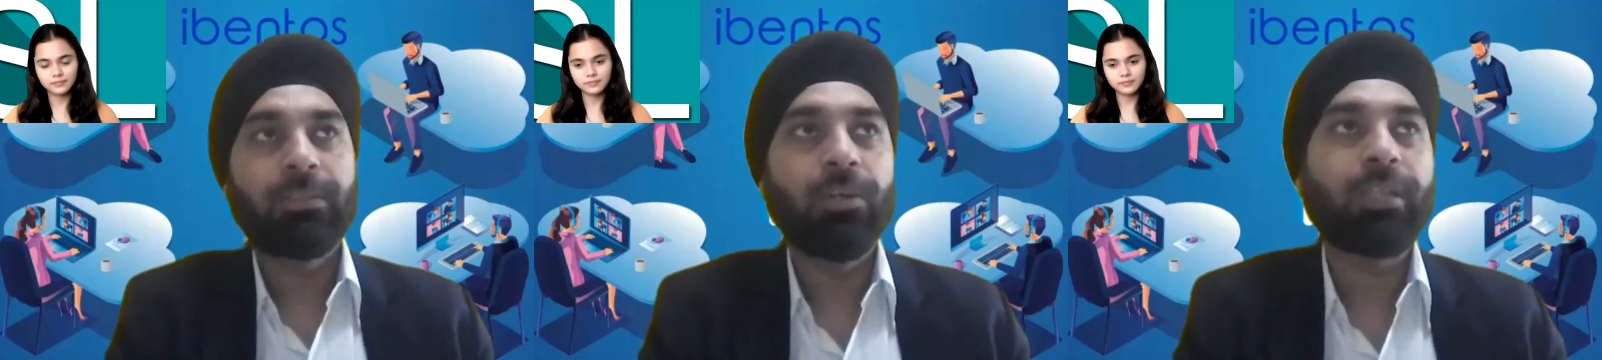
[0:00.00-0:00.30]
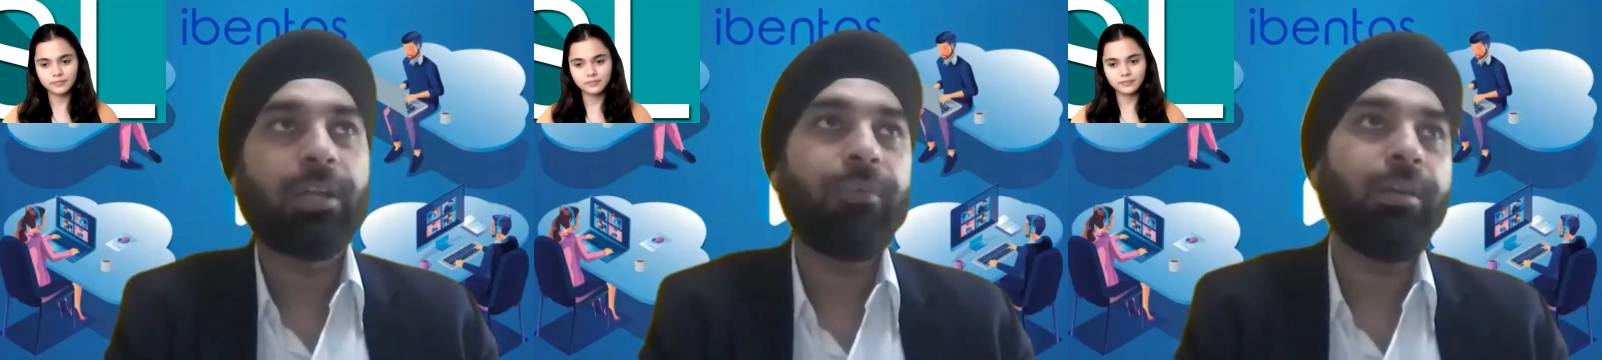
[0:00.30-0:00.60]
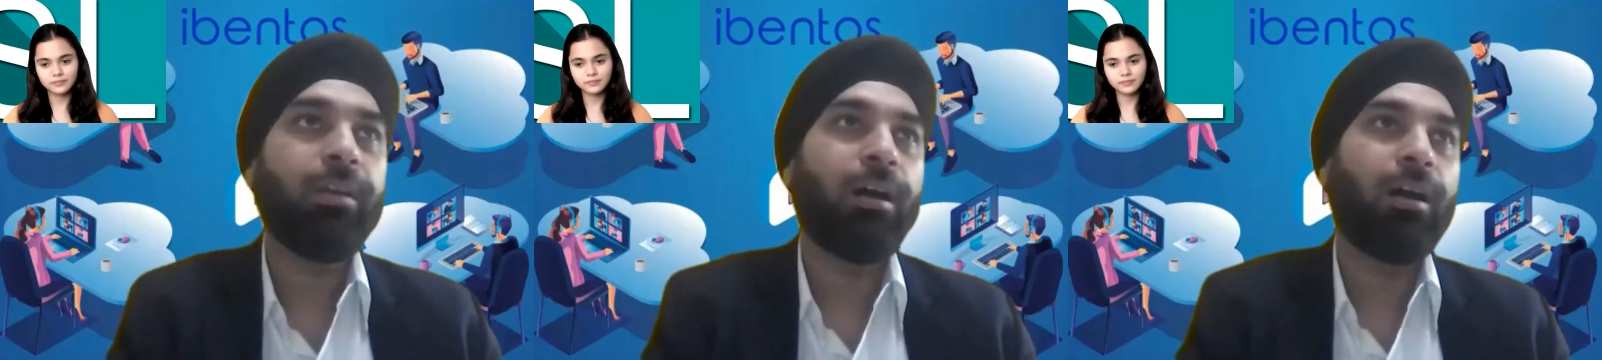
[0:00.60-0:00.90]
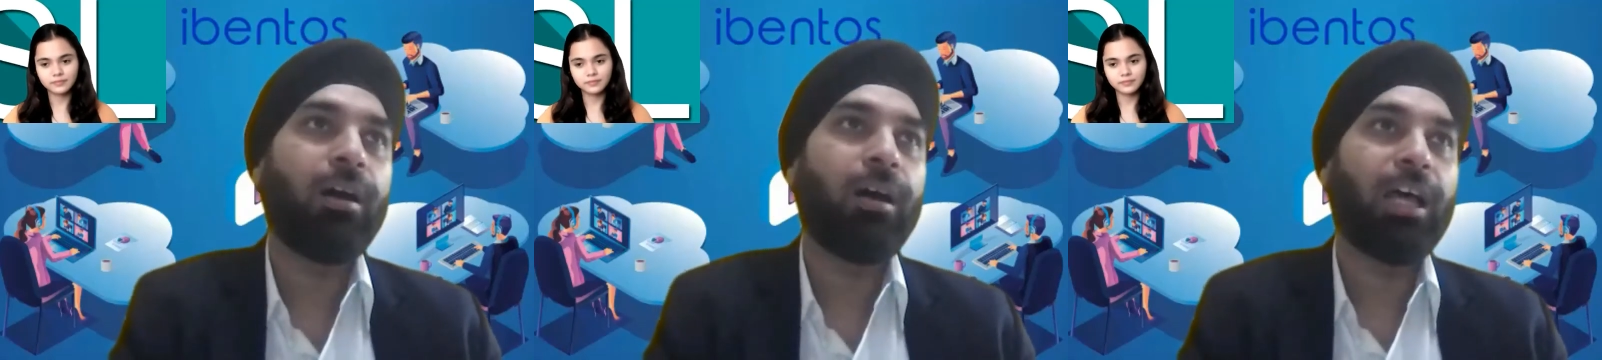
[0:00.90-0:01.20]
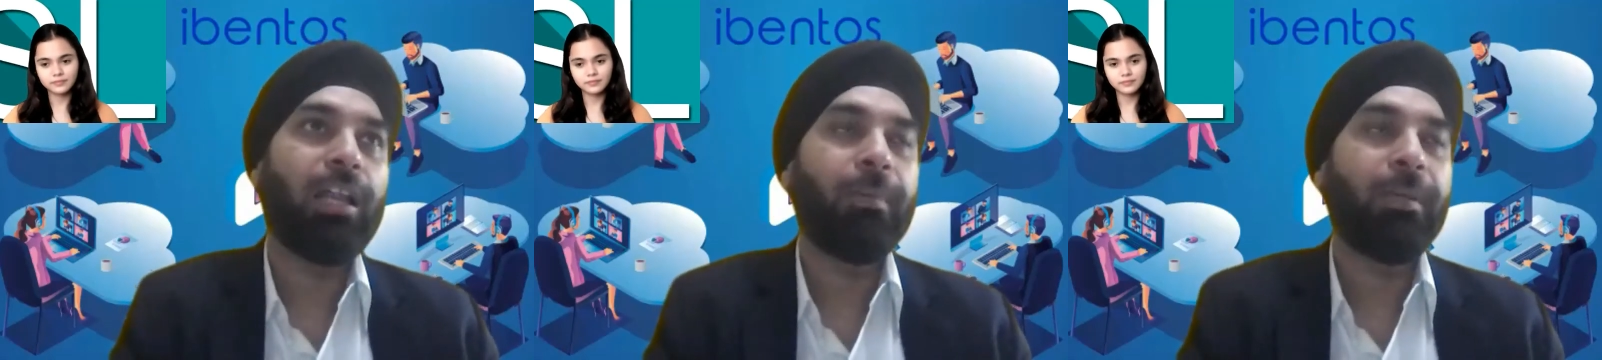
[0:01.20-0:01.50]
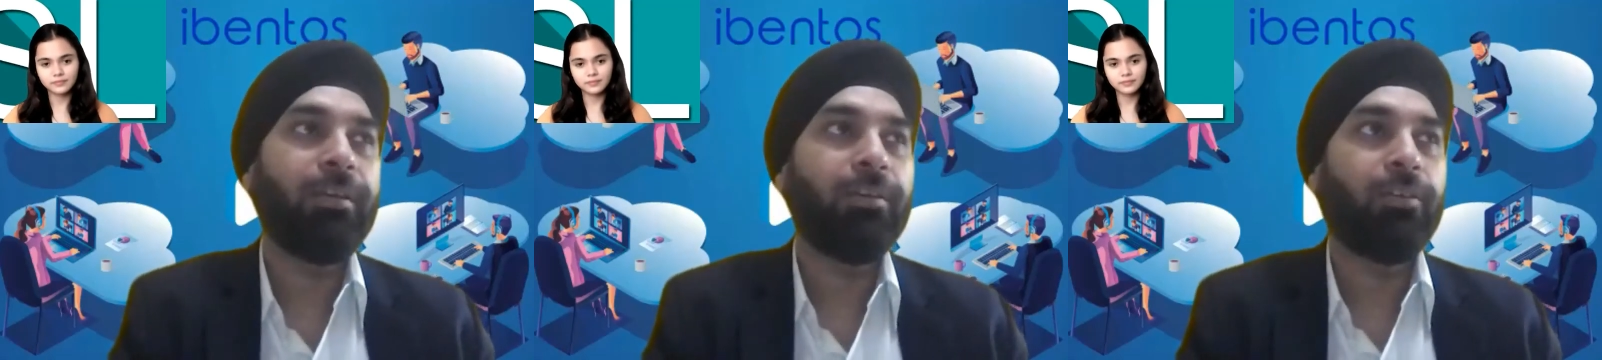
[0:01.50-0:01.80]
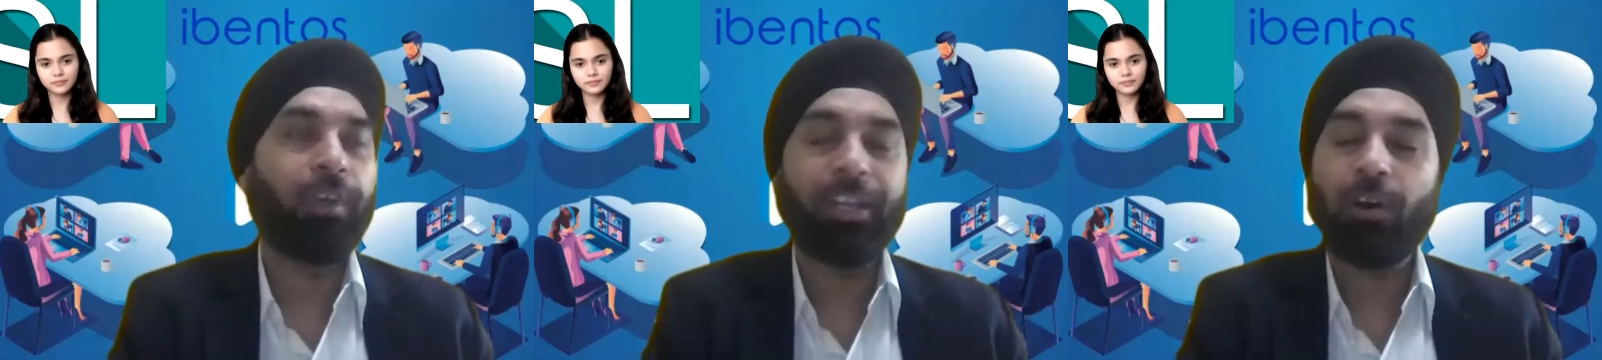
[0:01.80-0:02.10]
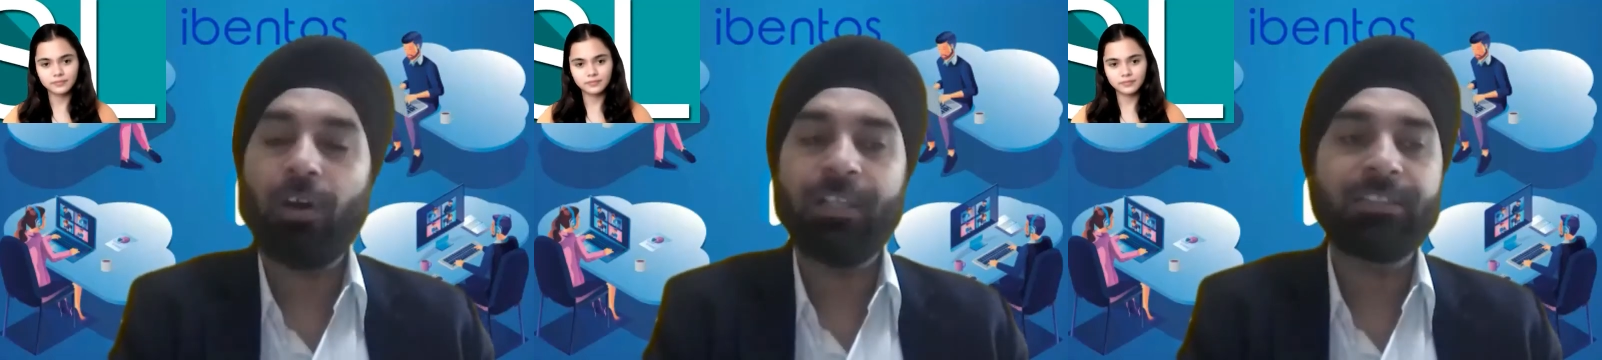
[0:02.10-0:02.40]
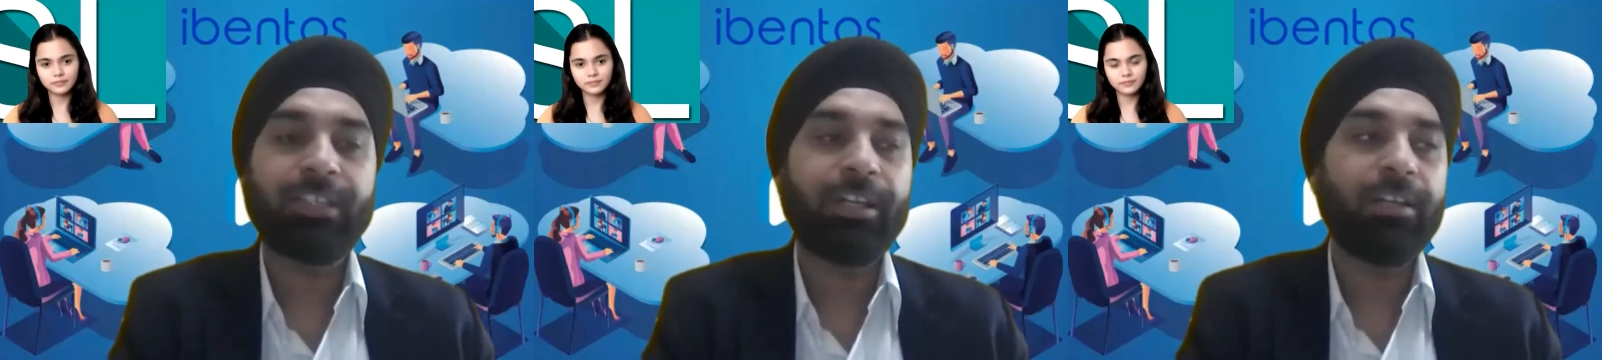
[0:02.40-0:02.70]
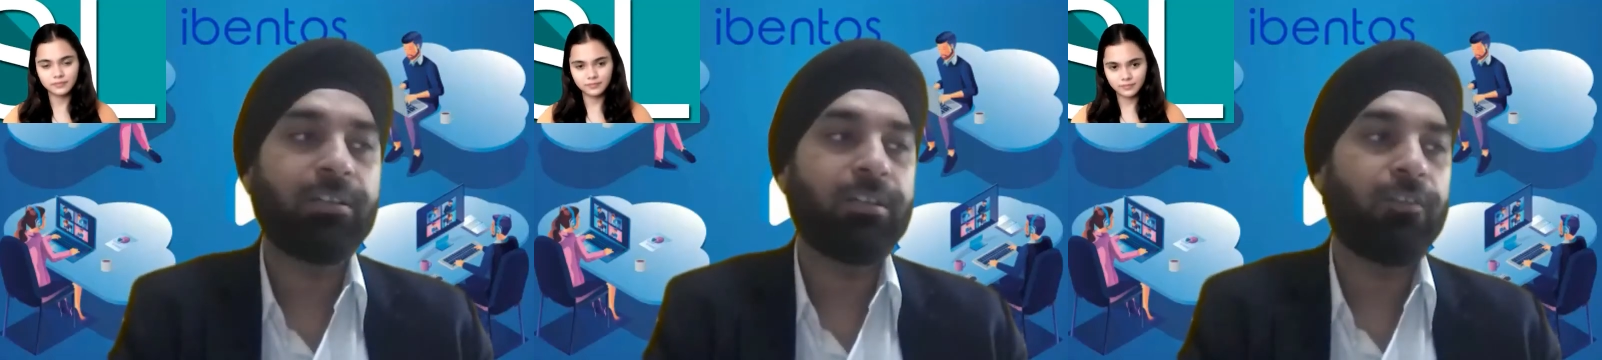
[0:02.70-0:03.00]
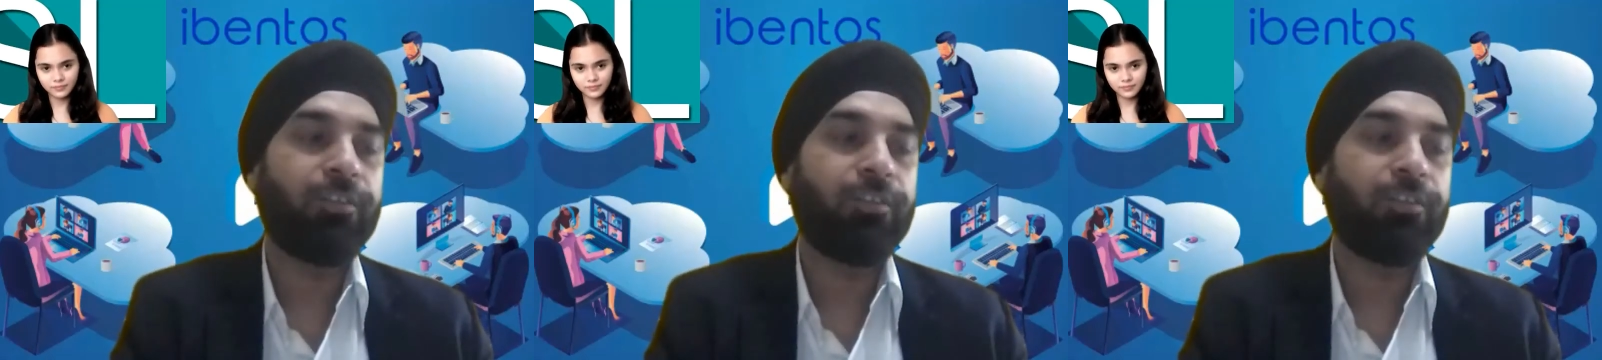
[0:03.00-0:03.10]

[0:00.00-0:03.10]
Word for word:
Speaker 1: So, Tanvi, uh, I'll be very honest here.